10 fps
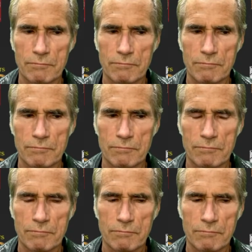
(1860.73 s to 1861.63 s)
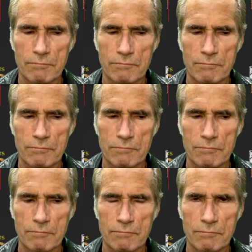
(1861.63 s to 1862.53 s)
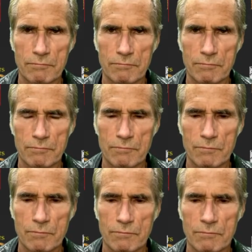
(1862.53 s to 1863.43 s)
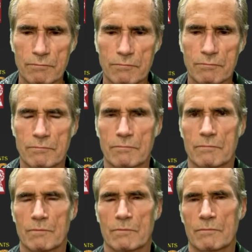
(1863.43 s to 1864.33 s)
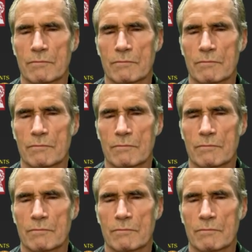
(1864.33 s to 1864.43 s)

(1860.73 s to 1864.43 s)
[no speech]